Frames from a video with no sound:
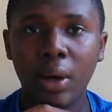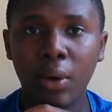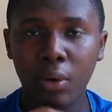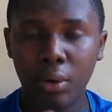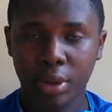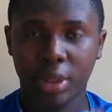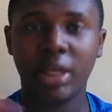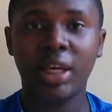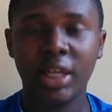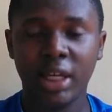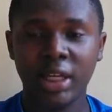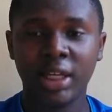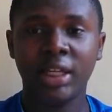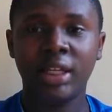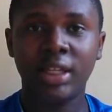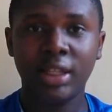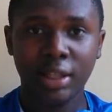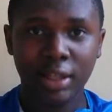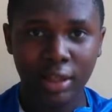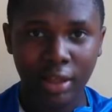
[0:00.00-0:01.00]
okay,
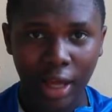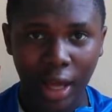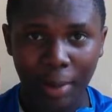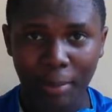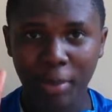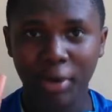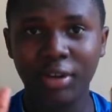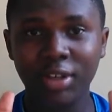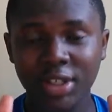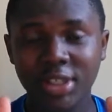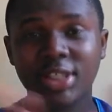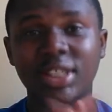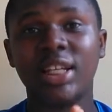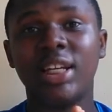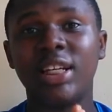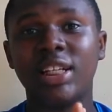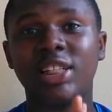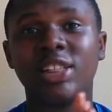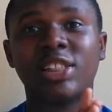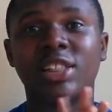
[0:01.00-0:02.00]
I'm going to
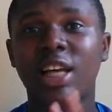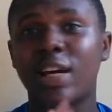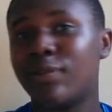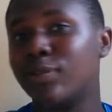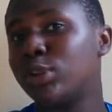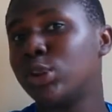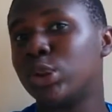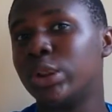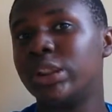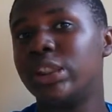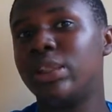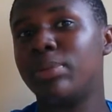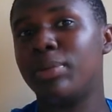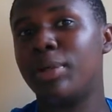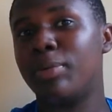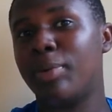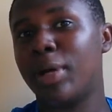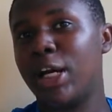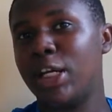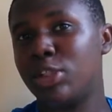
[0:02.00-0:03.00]
say it's
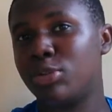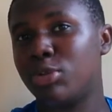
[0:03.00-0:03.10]
720p by